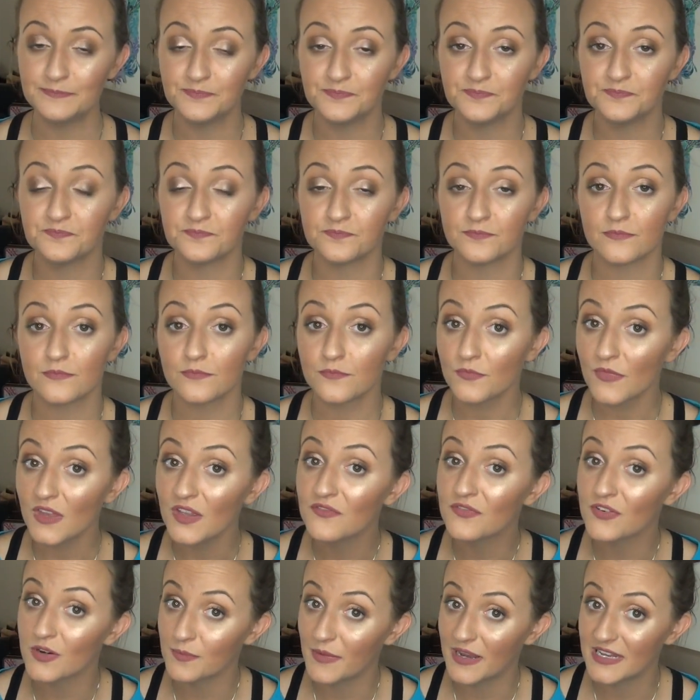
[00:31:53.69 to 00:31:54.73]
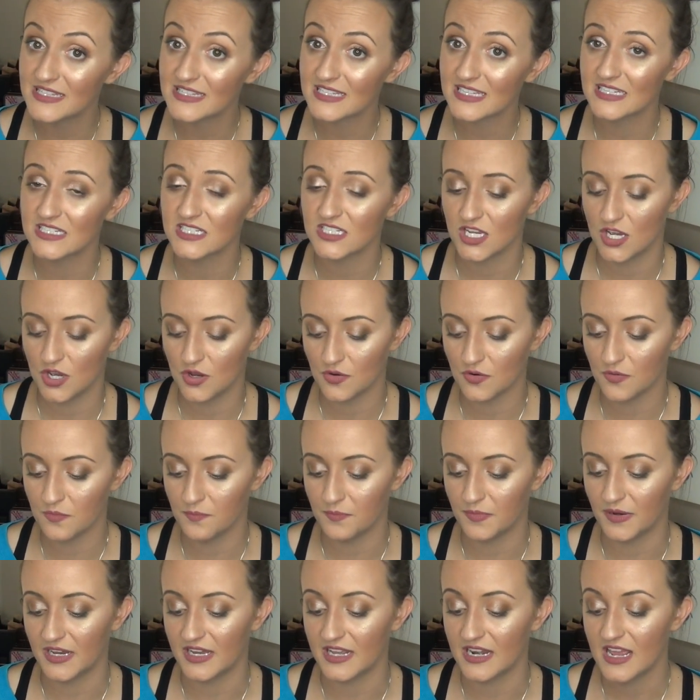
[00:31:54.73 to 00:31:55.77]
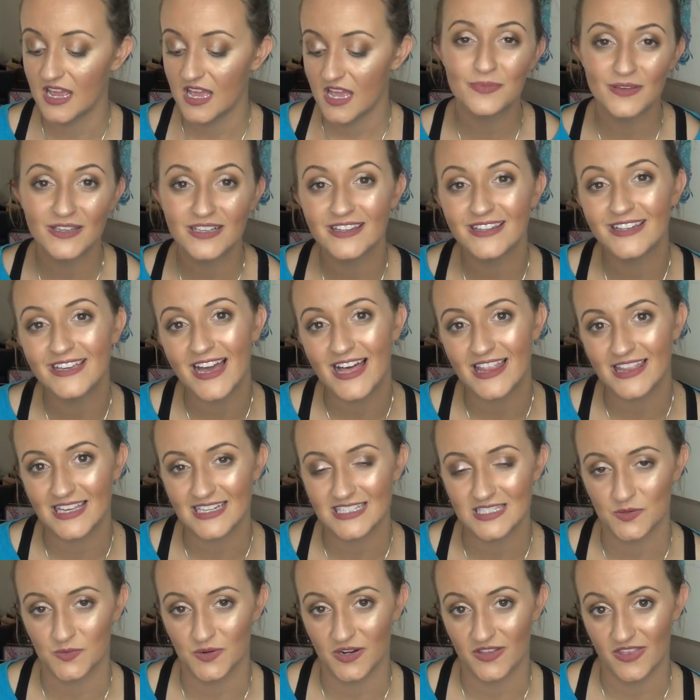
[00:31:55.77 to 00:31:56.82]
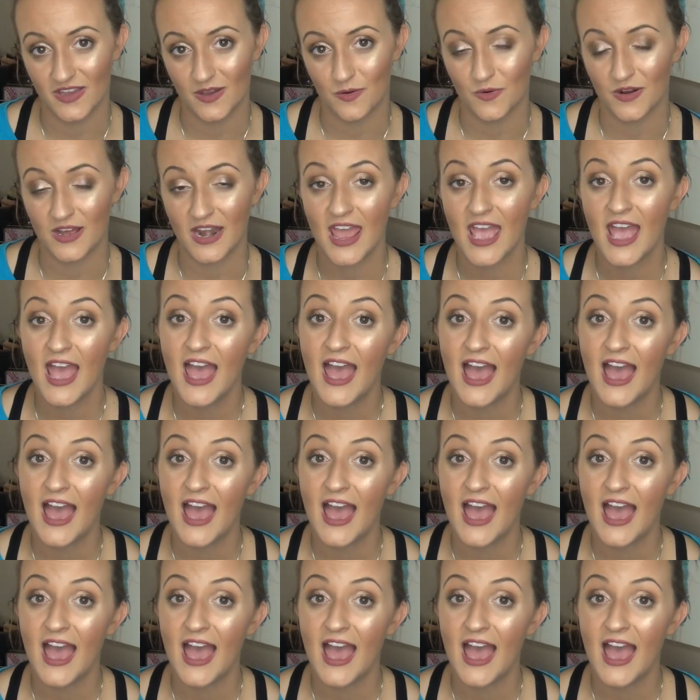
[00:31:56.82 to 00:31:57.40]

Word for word: Yeah for my skin tone, but typically I like to wear that one